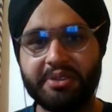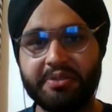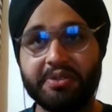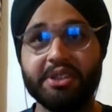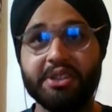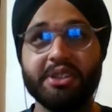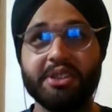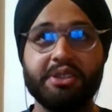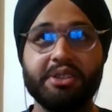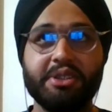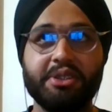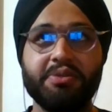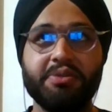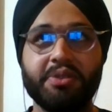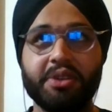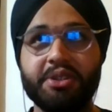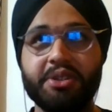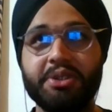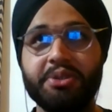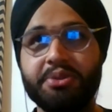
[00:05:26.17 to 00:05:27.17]
So
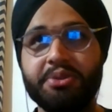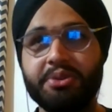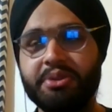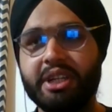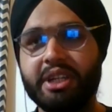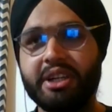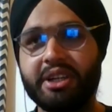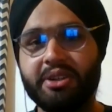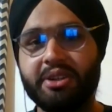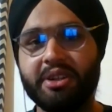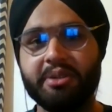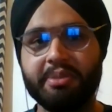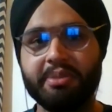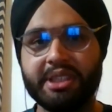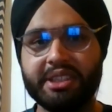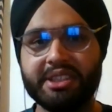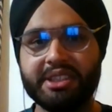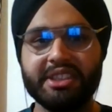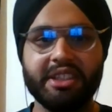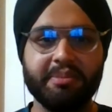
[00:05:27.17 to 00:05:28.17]
for 2 regular
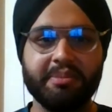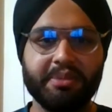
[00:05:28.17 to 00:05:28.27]
months,